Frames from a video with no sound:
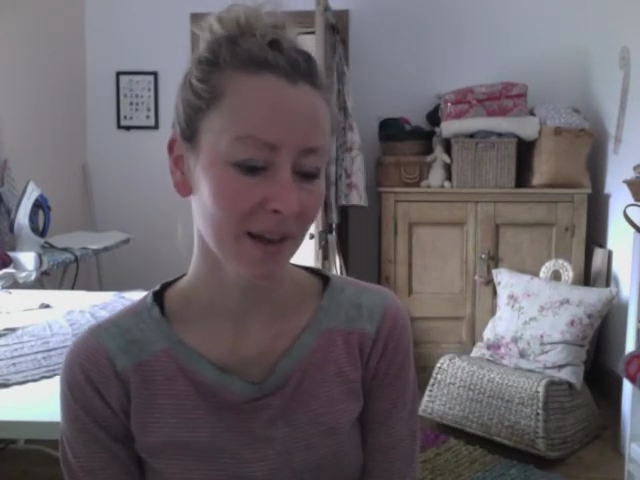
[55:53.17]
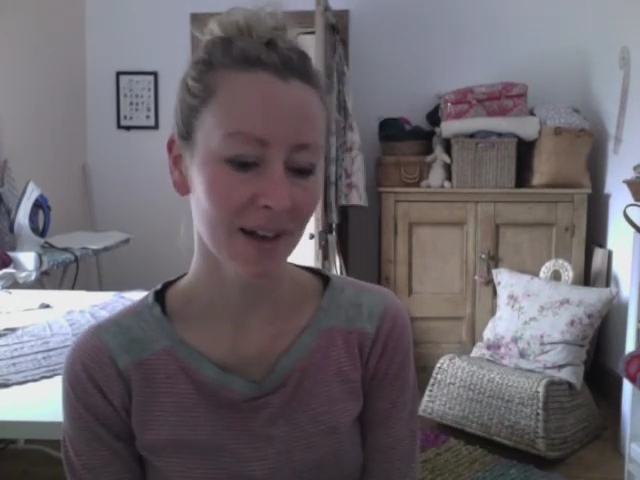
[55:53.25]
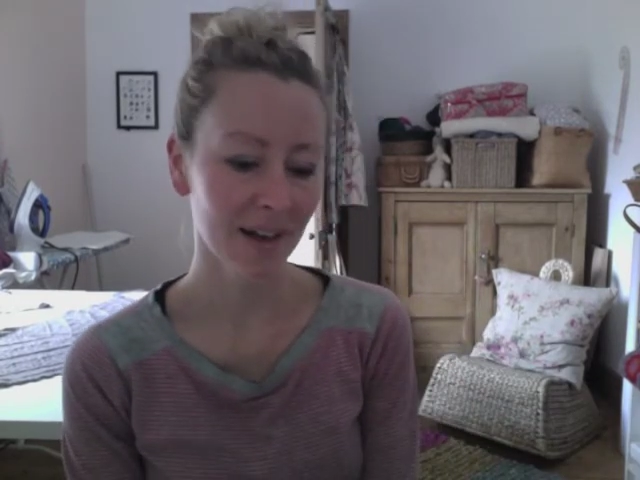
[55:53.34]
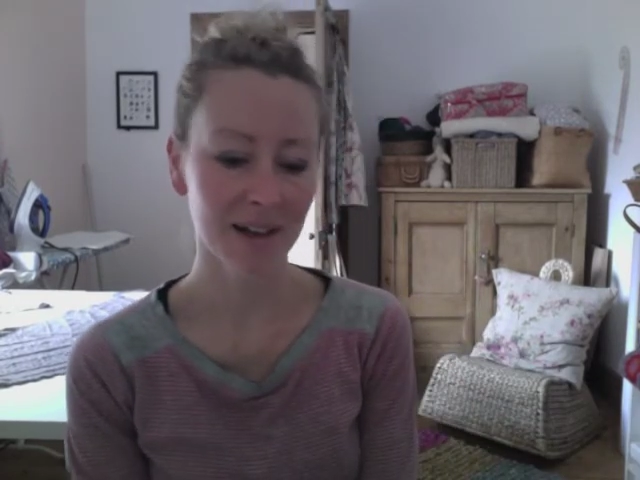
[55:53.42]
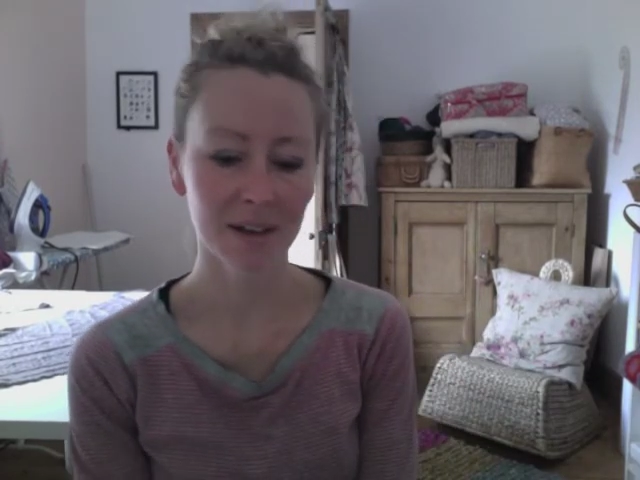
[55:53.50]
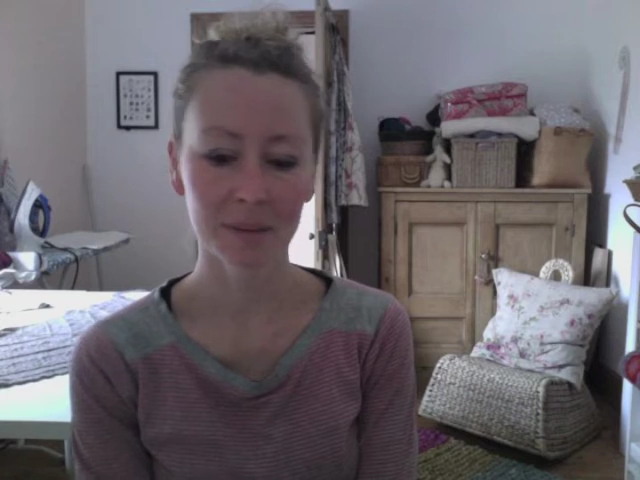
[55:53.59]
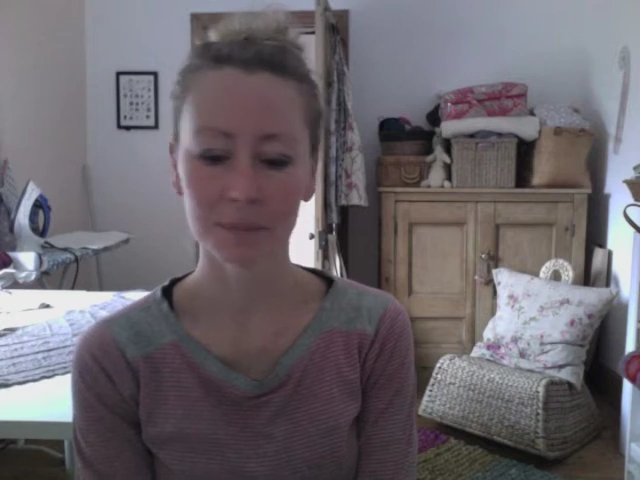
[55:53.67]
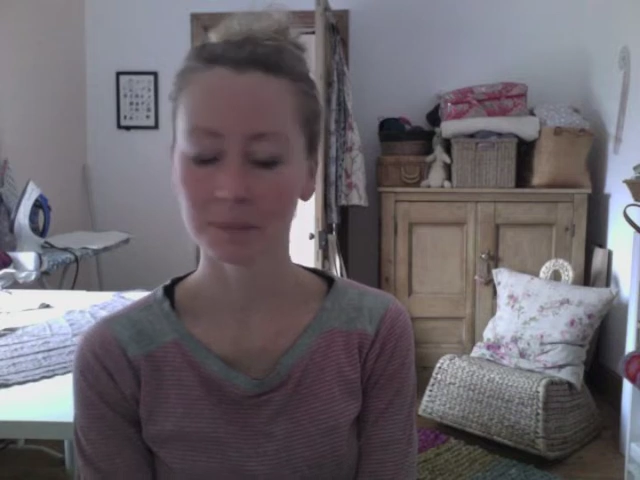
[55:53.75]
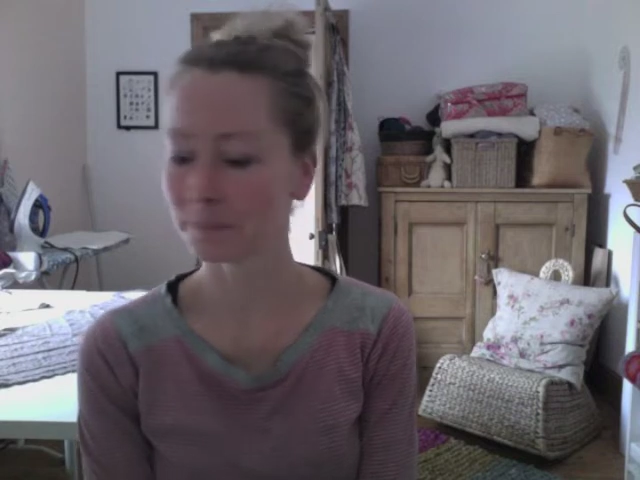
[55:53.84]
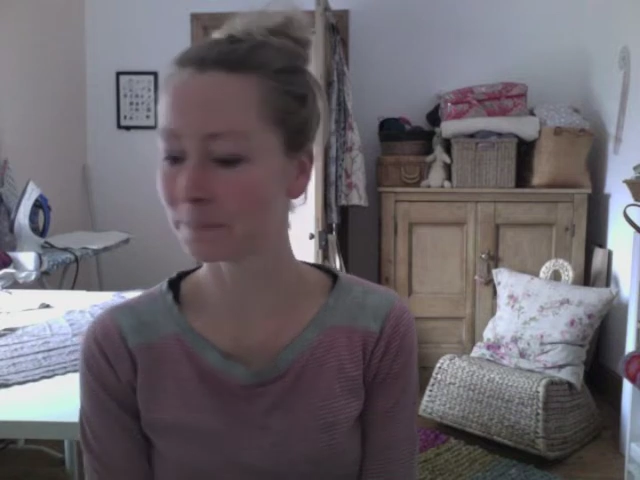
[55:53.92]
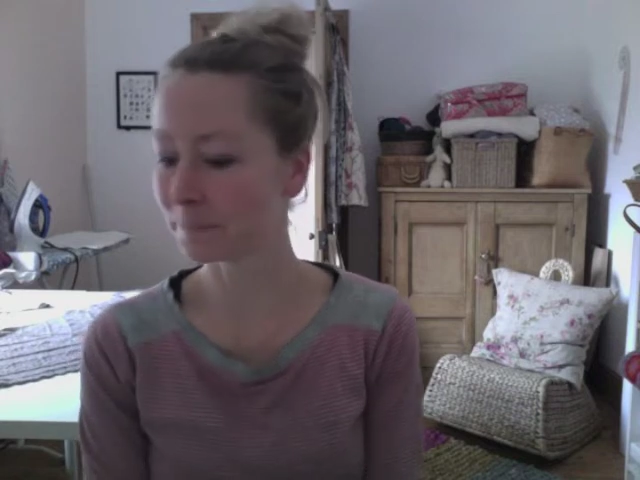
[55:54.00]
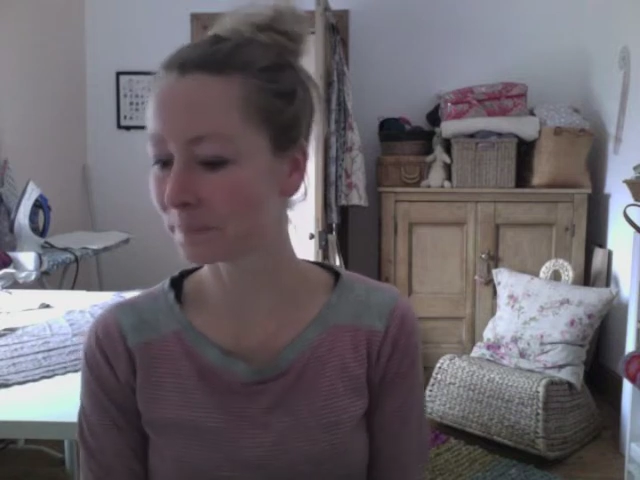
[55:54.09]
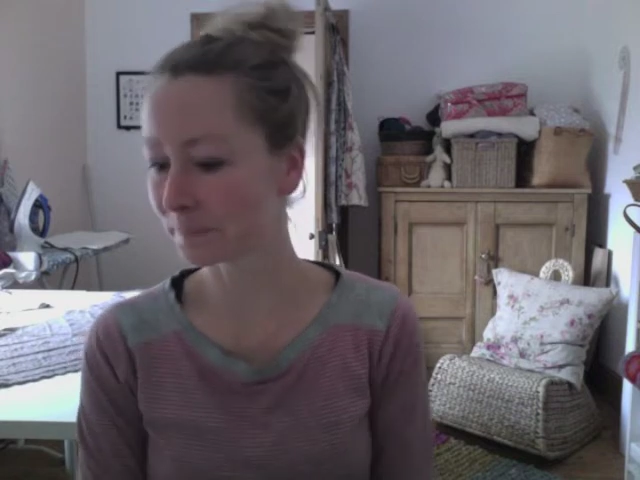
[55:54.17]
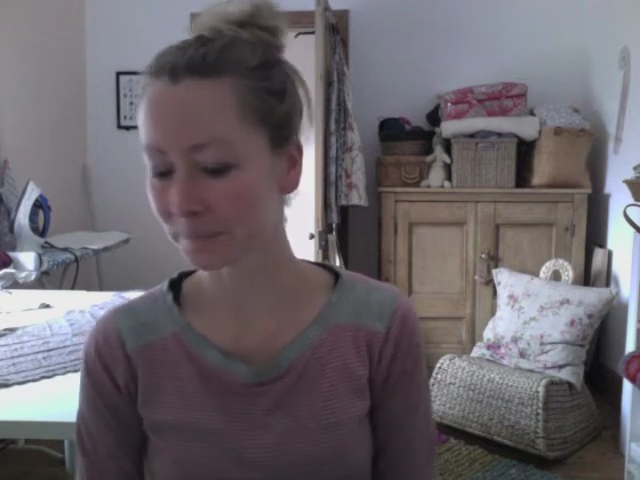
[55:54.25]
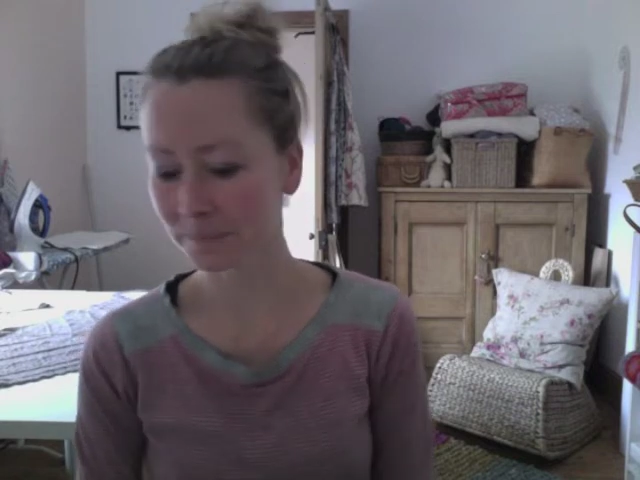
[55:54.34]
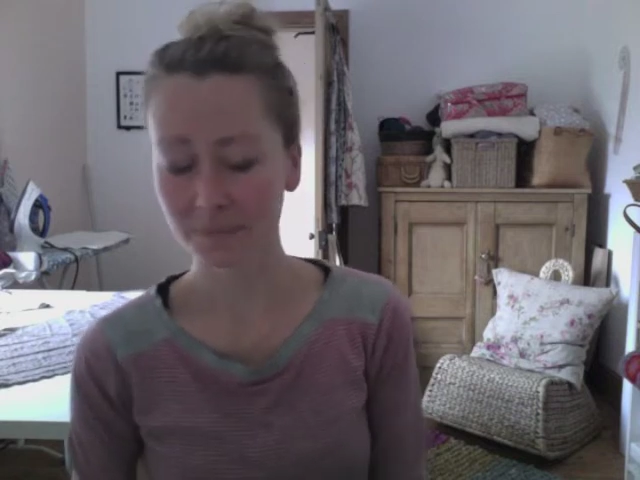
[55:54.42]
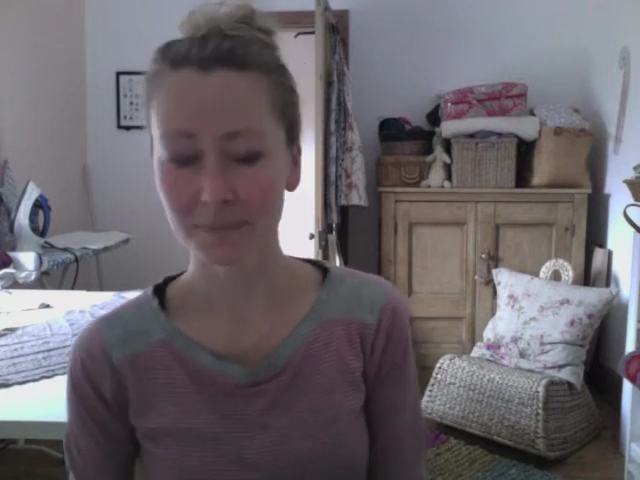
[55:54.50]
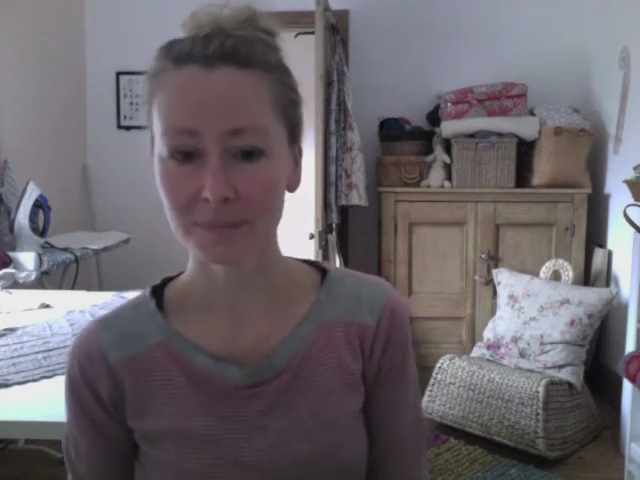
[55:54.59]
The
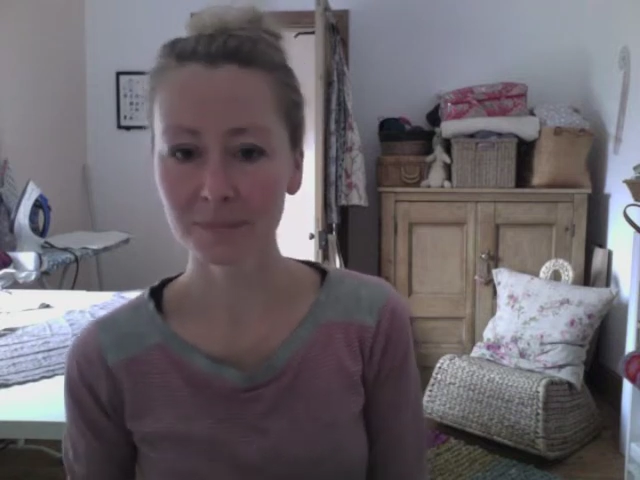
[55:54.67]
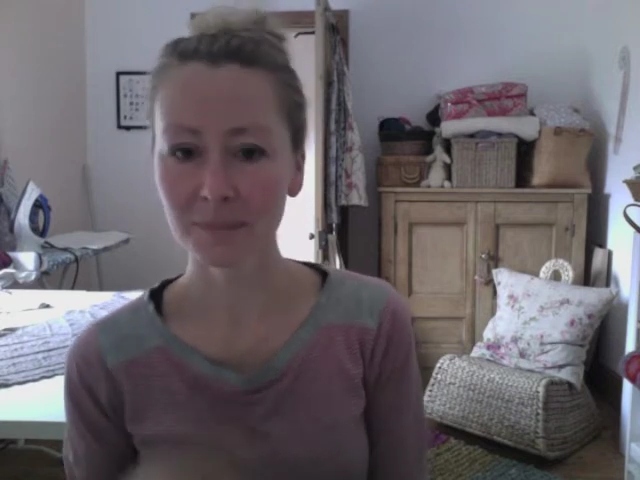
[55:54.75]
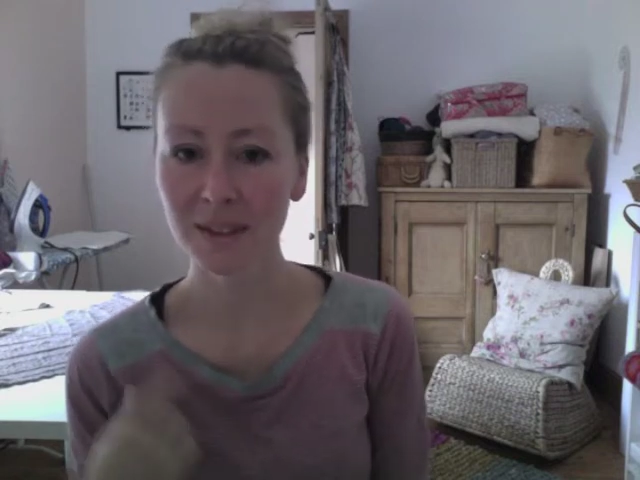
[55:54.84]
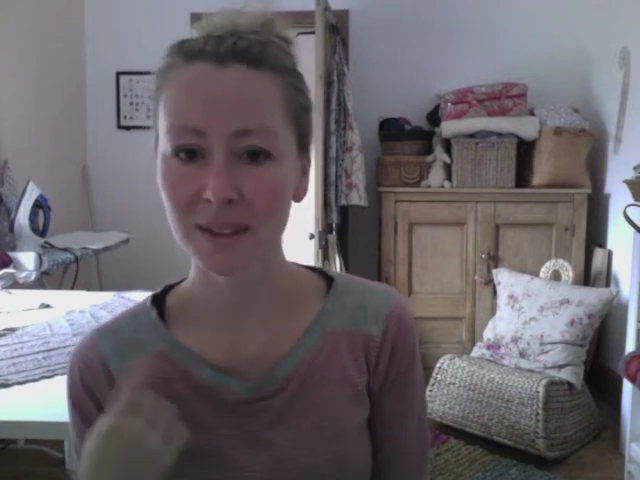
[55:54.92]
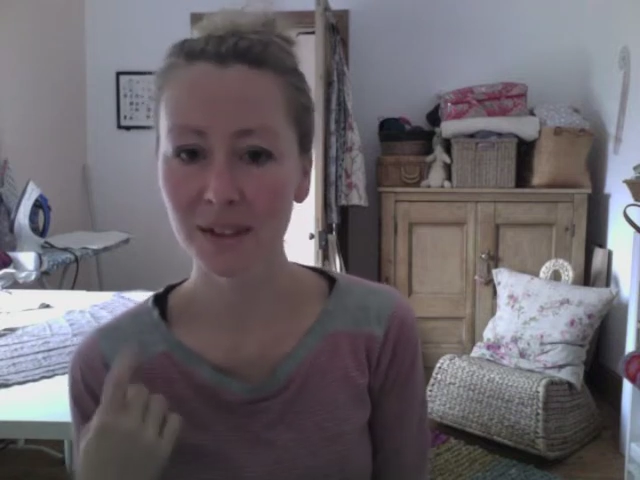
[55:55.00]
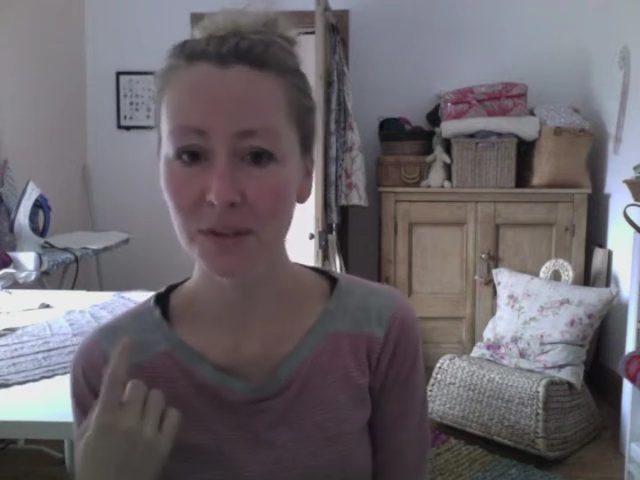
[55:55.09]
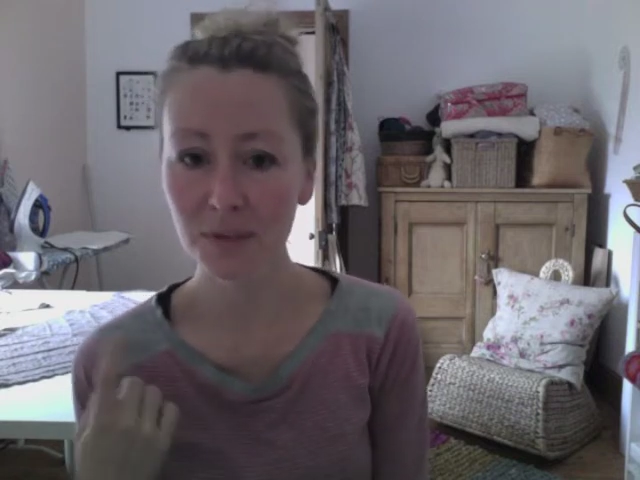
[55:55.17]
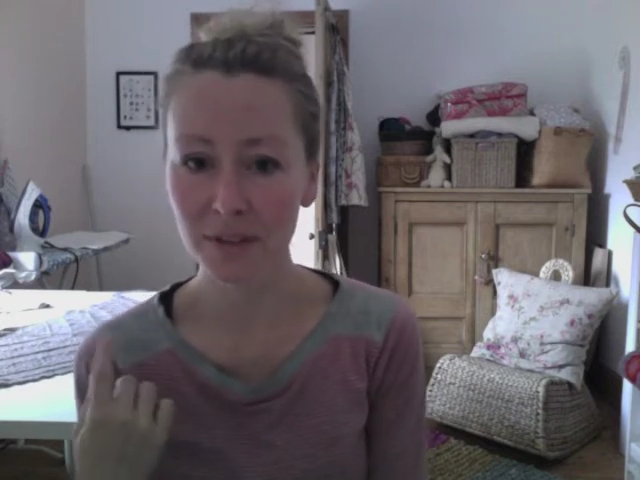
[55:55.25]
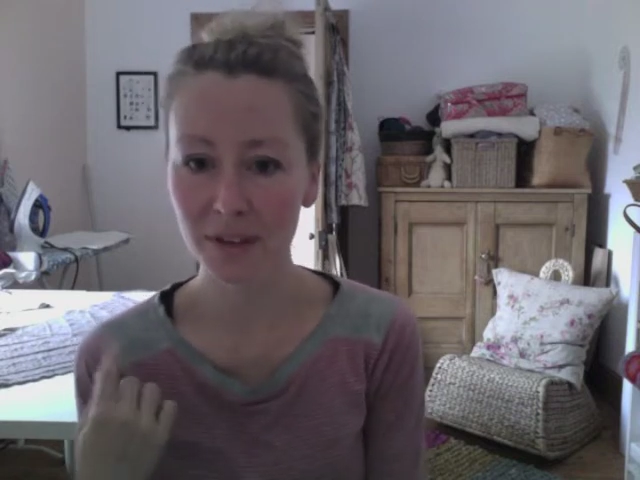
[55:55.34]
lovely thing